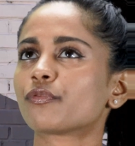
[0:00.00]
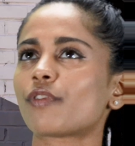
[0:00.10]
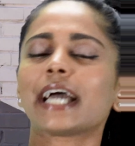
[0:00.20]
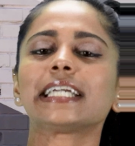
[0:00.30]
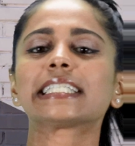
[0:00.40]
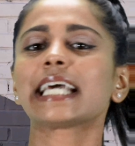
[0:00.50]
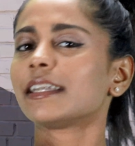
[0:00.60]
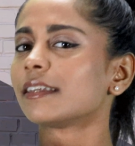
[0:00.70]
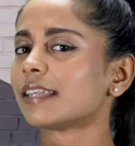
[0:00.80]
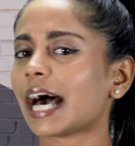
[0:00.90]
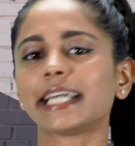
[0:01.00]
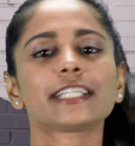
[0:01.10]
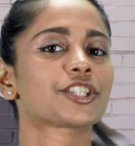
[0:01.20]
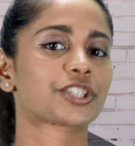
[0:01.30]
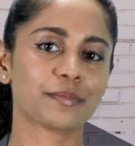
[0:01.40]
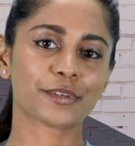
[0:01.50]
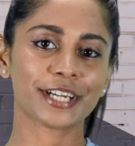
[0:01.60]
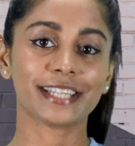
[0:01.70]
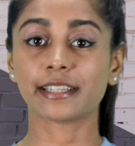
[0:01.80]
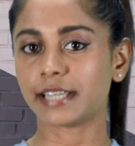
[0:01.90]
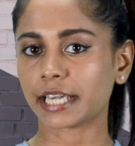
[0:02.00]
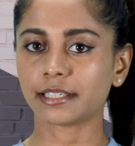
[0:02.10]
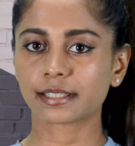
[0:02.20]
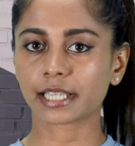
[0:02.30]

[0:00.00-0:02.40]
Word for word: bright and light shimmer in the night